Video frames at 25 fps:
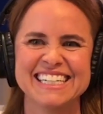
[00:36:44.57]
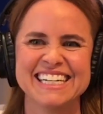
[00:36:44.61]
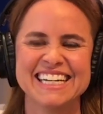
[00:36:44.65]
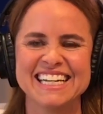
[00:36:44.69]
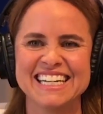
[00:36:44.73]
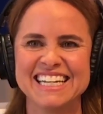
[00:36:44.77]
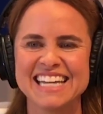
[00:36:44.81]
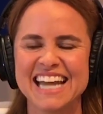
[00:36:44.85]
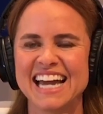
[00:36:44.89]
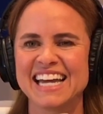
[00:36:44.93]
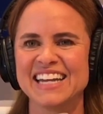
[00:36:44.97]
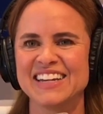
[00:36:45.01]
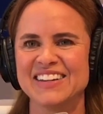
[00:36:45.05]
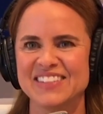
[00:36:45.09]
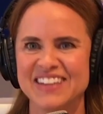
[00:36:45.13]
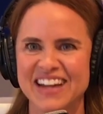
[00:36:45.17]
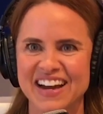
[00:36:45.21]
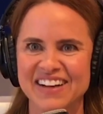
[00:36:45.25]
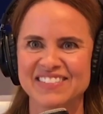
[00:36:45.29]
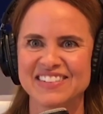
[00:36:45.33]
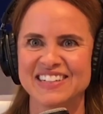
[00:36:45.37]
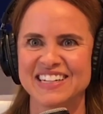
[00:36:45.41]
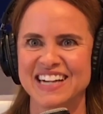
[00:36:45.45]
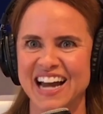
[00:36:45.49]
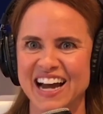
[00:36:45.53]
Yeah, you
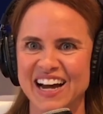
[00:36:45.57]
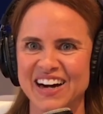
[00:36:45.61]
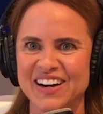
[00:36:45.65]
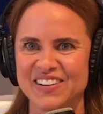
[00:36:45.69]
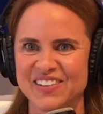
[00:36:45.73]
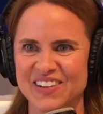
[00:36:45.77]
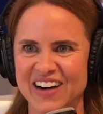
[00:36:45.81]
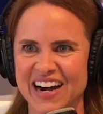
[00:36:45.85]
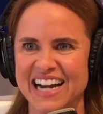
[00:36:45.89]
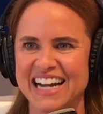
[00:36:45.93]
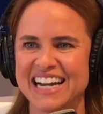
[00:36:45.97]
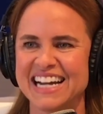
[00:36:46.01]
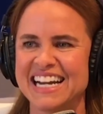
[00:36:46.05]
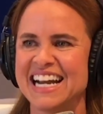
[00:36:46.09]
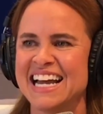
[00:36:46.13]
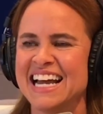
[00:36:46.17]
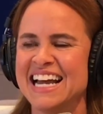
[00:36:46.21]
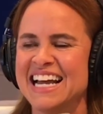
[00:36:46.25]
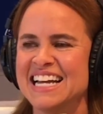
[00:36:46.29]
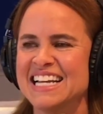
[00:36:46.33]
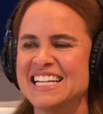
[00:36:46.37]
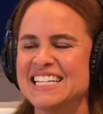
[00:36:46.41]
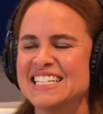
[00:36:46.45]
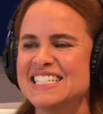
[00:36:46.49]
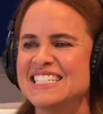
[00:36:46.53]
never know, right?
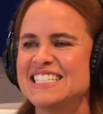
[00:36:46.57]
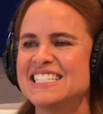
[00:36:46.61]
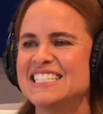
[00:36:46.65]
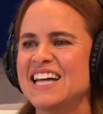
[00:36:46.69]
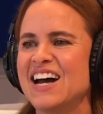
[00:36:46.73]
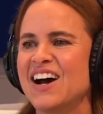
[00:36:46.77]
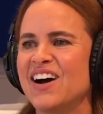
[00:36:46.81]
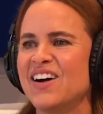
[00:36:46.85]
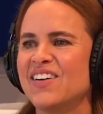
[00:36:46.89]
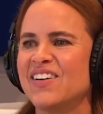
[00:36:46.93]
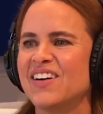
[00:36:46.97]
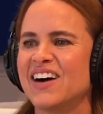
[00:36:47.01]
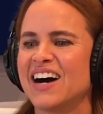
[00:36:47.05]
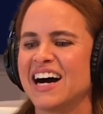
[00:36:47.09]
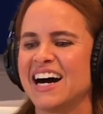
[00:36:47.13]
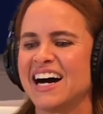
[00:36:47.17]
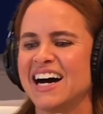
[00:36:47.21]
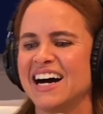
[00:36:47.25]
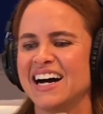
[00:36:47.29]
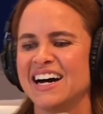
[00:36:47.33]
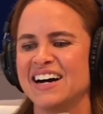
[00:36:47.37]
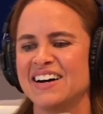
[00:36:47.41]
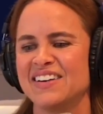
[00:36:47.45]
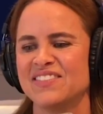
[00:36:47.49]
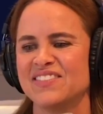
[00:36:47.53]
So
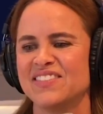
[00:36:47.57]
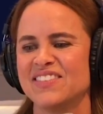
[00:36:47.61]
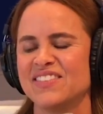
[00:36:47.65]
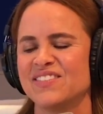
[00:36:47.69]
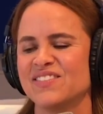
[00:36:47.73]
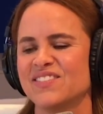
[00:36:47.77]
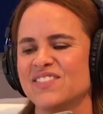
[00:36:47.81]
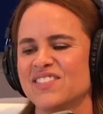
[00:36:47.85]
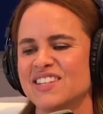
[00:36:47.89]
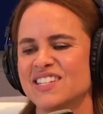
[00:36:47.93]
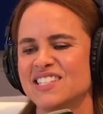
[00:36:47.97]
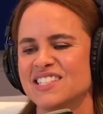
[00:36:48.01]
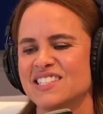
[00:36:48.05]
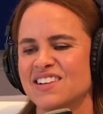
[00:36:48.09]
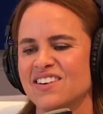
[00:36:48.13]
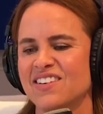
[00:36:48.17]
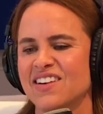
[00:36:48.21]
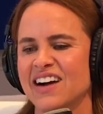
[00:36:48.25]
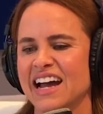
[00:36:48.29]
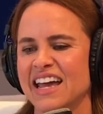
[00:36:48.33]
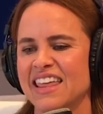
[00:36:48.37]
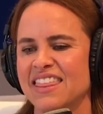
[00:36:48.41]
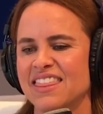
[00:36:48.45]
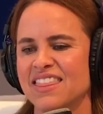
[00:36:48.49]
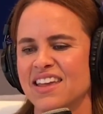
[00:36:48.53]

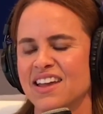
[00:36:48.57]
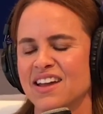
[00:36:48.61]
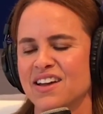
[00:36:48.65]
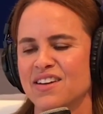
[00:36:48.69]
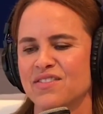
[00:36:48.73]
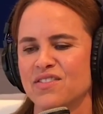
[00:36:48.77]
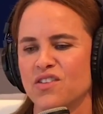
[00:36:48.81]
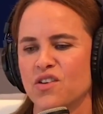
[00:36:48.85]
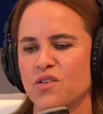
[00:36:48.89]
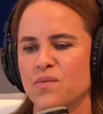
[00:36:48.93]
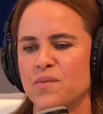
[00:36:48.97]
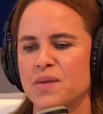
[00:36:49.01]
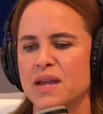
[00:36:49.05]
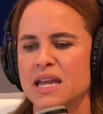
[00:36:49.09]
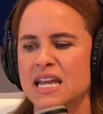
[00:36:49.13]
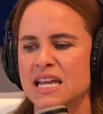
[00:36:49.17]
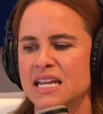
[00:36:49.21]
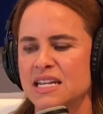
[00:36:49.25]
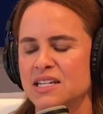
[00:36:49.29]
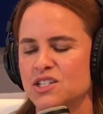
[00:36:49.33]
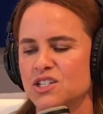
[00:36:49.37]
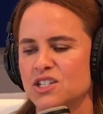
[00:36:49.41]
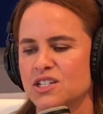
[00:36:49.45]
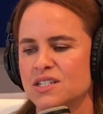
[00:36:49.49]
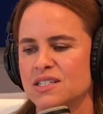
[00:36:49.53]
I think for me,
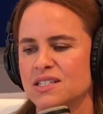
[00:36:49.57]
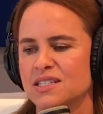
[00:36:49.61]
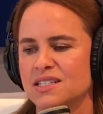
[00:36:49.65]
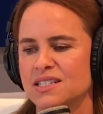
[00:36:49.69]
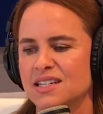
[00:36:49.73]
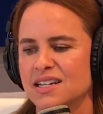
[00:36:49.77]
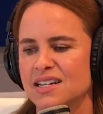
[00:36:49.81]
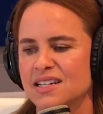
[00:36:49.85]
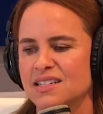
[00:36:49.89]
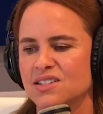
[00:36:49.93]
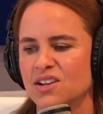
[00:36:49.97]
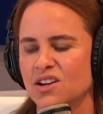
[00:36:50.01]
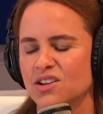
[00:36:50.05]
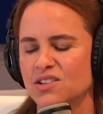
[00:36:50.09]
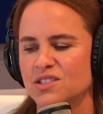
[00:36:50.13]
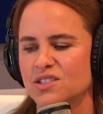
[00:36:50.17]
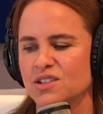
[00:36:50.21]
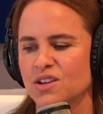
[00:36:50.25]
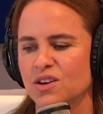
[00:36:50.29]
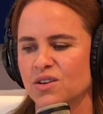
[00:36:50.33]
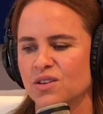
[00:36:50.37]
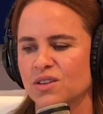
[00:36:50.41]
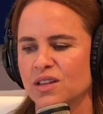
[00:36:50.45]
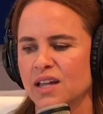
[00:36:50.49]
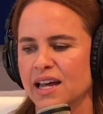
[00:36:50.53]
it's
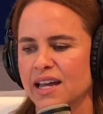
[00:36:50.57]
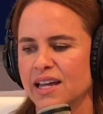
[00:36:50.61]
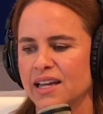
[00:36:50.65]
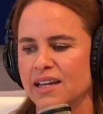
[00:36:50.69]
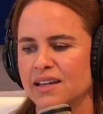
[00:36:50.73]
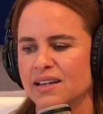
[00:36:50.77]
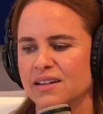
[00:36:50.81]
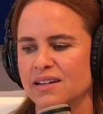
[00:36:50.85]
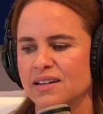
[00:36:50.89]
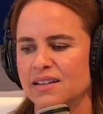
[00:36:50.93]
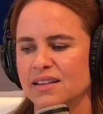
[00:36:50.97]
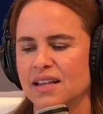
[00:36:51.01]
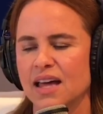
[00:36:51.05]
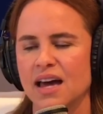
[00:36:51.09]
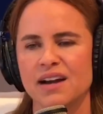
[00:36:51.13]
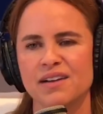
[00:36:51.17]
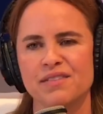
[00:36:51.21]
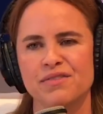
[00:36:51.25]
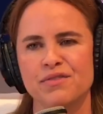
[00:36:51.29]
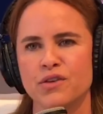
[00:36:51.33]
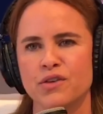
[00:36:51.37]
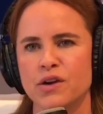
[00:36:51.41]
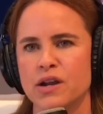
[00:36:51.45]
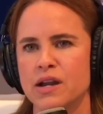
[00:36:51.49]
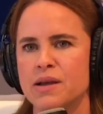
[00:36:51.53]
also like a lot of
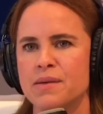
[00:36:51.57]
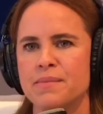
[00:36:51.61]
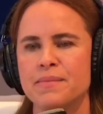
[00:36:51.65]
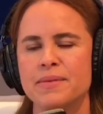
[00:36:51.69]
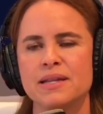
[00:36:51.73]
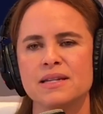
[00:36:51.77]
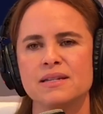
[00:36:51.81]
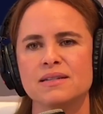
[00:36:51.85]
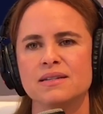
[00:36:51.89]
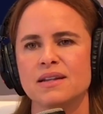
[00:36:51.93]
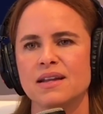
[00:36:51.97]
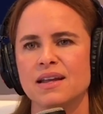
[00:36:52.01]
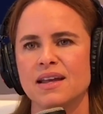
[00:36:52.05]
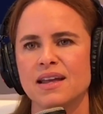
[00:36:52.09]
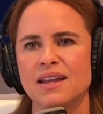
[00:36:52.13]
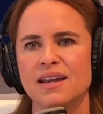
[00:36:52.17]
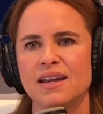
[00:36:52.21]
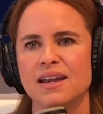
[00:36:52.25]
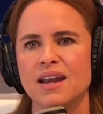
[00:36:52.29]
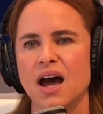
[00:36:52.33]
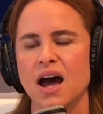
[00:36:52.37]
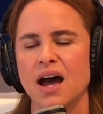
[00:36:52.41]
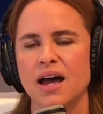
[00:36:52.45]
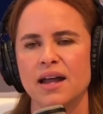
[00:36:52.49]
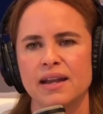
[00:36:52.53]
freedom in
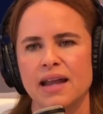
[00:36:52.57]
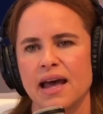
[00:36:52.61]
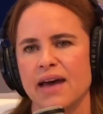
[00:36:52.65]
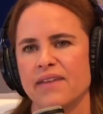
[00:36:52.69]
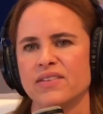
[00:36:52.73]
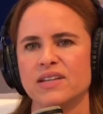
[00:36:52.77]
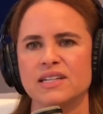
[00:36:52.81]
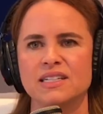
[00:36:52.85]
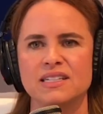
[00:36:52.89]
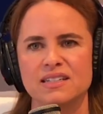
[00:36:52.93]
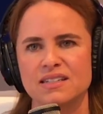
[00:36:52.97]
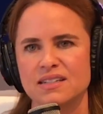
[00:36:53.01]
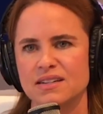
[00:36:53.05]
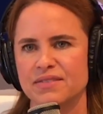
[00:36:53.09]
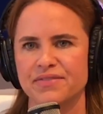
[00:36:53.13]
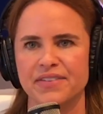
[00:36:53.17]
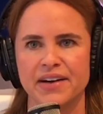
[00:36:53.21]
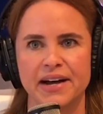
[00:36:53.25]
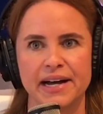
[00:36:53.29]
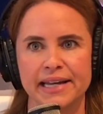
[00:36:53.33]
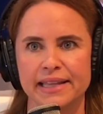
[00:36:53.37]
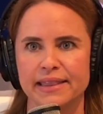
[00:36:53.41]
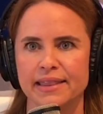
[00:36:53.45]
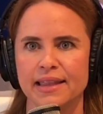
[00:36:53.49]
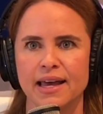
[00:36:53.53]
not having to
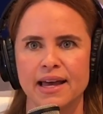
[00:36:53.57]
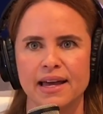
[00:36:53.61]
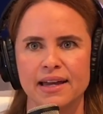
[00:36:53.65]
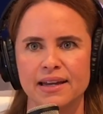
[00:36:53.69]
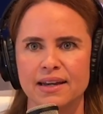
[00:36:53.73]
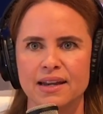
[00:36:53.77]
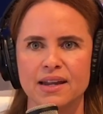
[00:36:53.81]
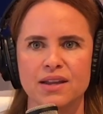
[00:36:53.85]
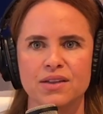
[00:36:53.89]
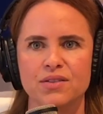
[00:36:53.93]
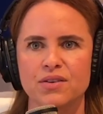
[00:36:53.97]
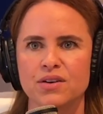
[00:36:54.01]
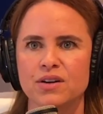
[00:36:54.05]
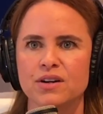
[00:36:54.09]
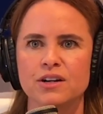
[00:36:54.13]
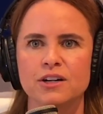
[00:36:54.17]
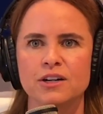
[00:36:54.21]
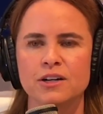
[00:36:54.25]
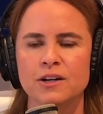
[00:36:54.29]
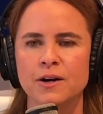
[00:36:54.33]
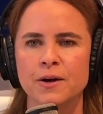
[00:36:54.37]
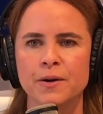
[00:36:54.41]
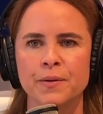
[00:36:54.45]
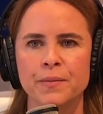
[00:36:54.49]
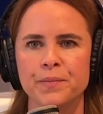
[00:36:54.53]
define that either.
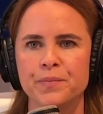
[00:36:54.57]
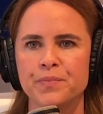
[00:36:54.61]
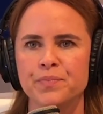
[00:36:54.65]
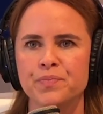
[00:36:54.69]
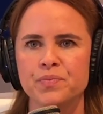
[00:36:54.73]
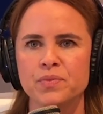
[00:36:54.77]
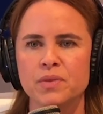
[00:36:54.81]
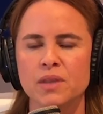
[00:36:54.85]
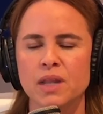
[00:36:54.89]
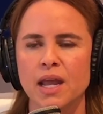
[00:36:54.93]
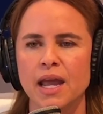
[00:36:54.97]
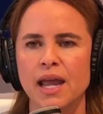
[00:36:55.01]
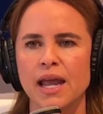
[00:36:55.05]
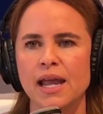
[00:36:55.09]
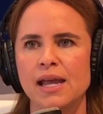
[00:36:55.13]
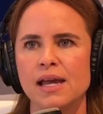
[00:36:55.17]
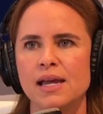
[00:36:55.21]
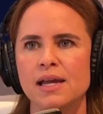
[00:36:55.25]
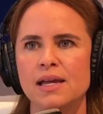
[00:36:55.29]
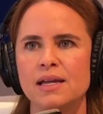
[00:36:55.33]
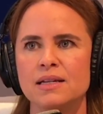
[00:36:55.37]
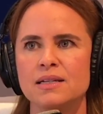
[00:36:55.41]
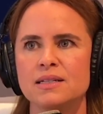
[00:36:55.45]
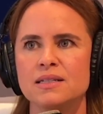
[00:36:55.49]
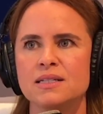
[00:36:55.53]
Yeah.
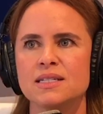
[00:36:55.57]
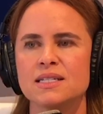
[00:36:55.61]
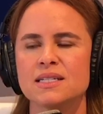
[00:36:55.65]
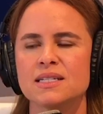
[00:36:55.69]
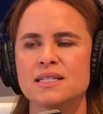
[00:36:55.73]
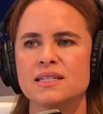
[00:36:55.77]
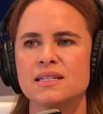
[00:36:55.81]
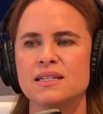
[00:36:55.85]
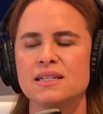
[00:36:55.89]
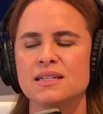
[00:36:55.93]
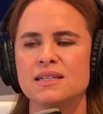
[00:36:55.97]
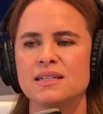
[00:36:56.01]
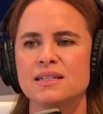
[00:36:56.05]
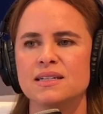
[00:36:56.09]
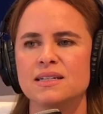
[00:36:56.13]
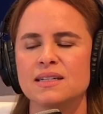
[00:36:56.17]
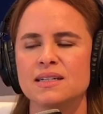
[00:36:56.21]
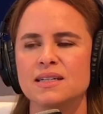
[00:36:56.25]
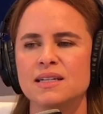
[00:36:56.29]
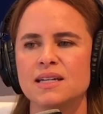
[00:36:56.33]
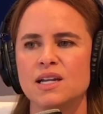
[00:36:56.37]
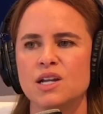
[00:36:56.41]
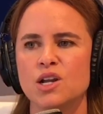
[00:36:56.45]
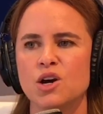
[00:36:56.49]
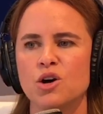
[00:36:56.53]
And,
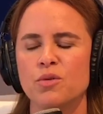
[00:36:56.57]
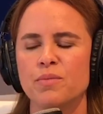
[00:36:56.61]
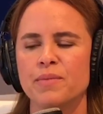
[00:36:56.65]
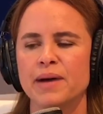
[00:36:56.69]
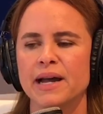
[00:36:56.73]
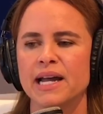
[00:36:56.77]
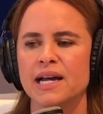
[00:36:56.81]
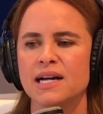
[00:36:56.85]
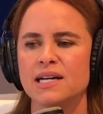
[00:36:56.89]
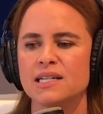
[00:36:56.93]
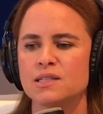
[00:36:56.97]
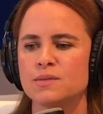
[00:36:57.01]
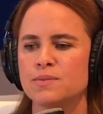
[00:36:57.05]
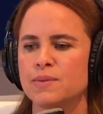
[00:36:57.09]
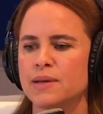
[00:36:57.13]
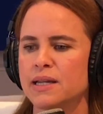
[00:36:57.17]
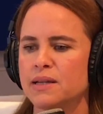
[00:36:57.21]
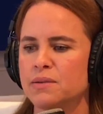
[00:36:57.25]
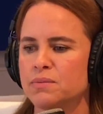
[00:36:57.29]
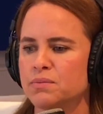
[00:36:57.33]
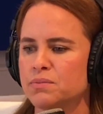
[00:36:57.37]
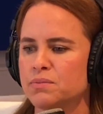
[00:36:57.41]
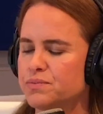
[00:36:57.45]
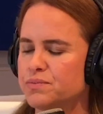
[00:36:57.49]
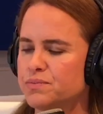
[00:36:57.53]
my husband